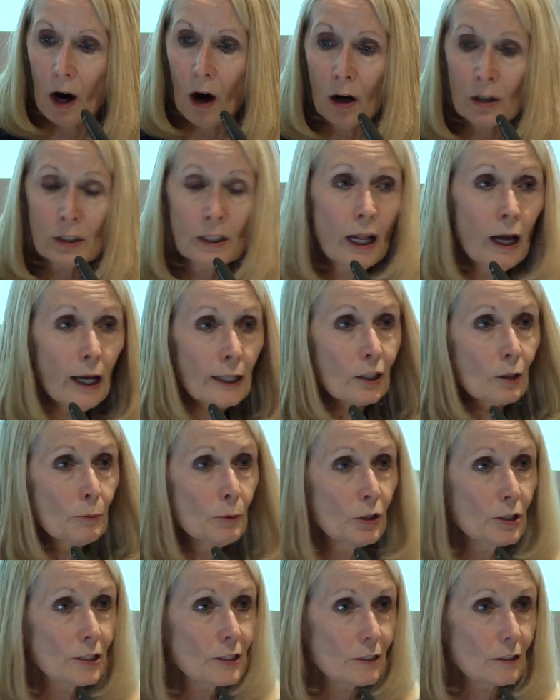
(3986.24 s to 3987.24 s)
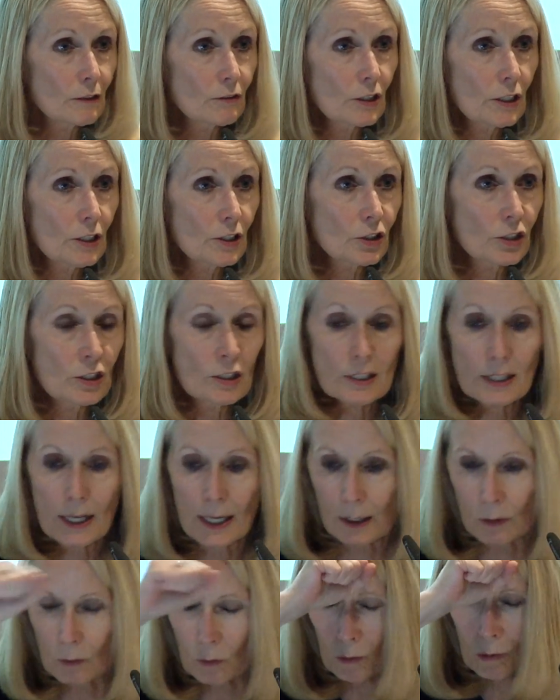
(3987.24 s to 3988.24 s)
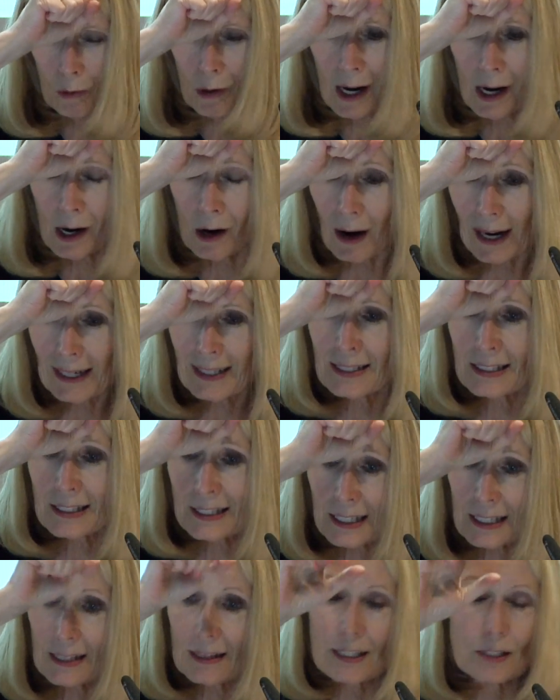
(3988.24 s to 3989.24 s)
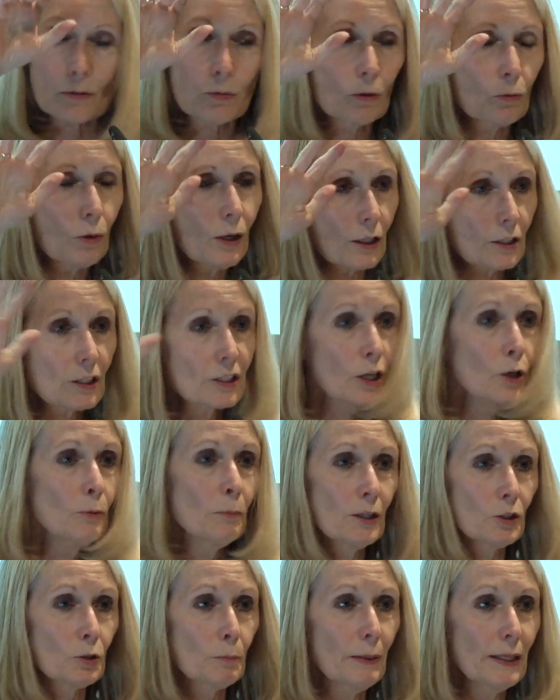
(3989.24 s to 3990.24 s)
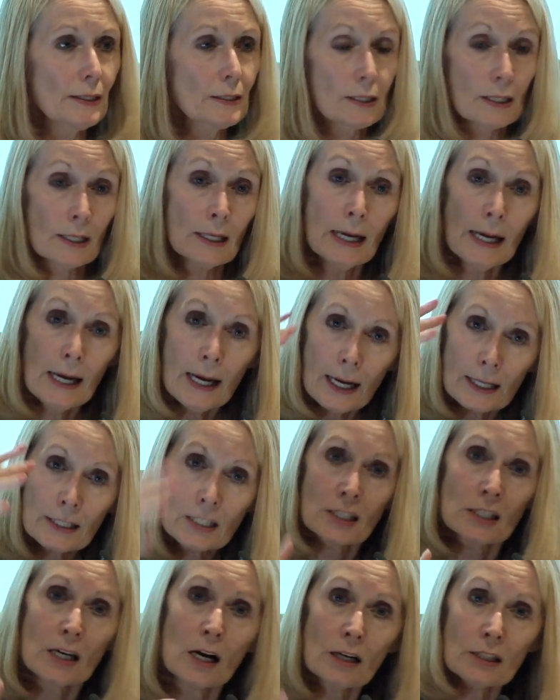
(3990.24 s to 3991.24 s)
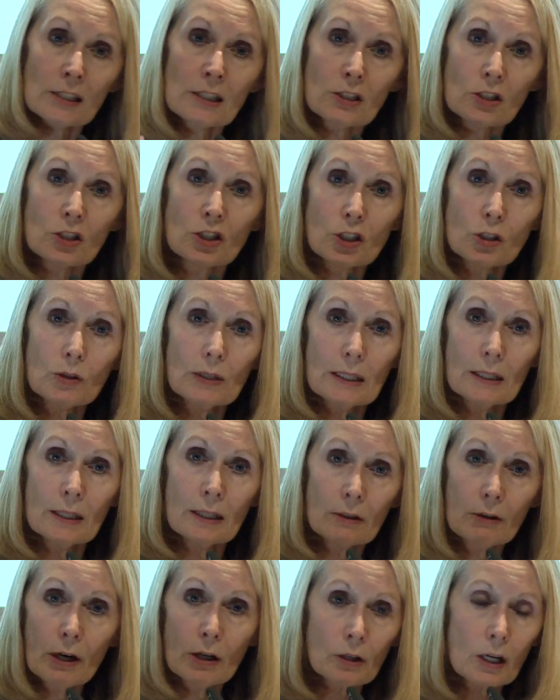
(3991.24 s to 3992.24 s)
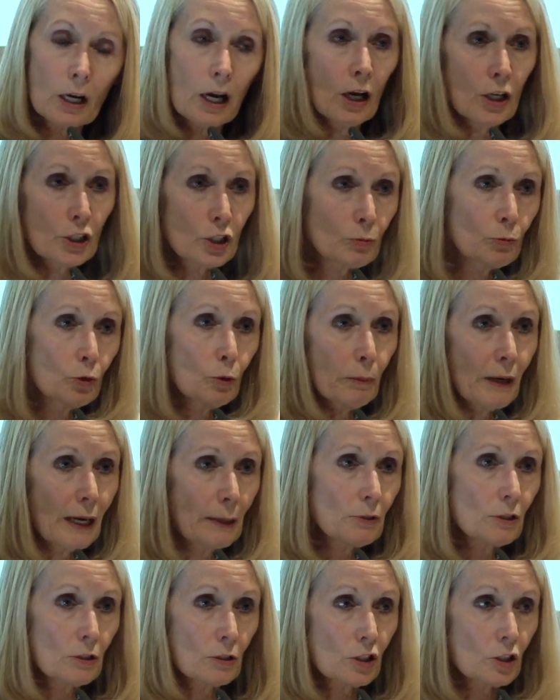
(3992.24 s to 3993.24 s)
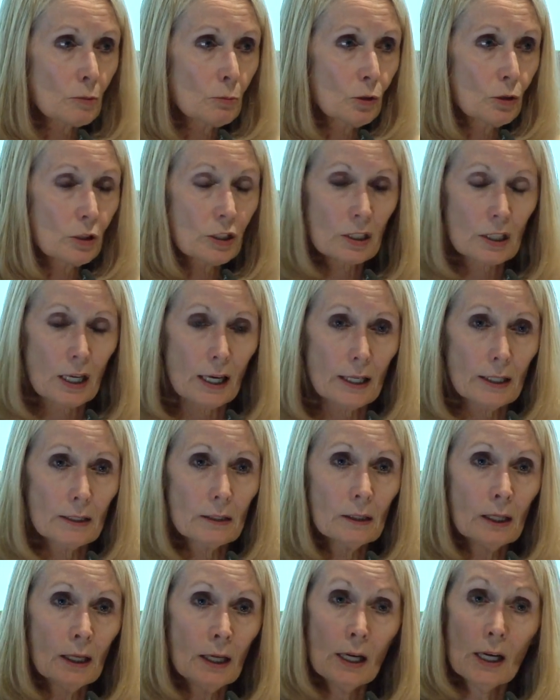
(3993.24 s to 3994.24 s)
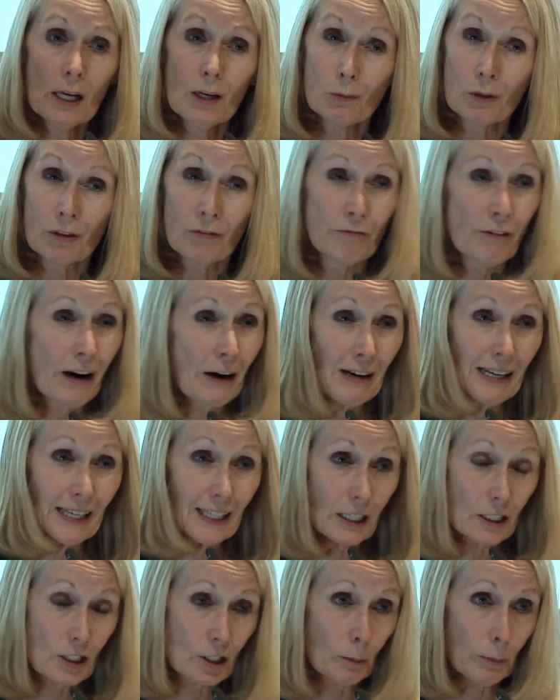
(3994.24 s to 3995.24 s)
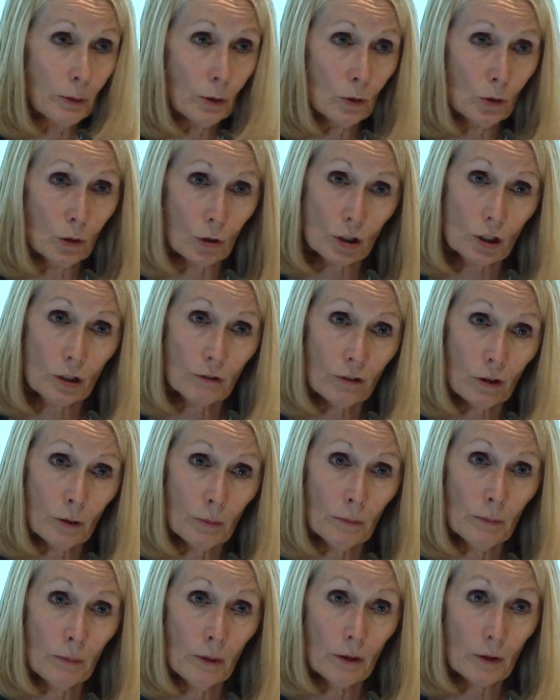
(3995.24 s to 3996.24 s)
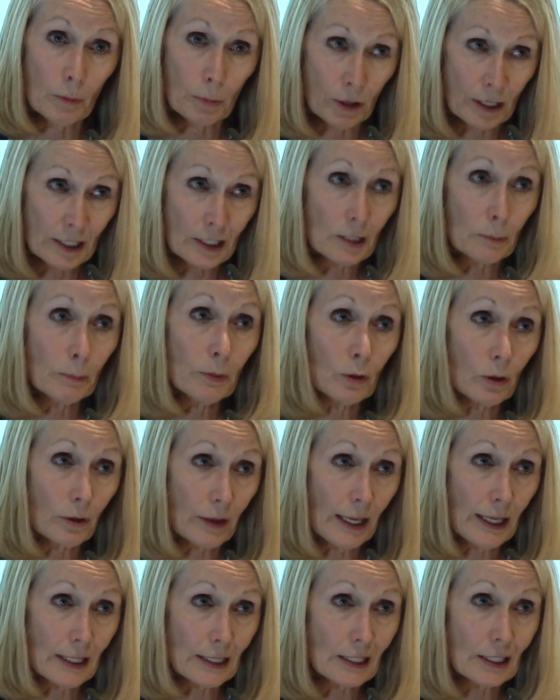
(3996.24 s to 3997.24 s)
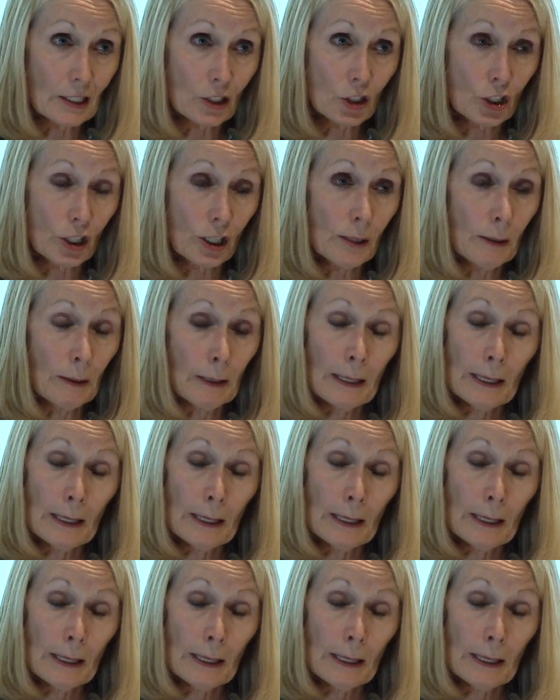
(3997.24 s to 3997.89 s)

online communities of teachers and saying, whoa, I can see this will work so much better, and starting to do it in their own classroom or perhaps on a small scale with very little support from the principal or the head teacher.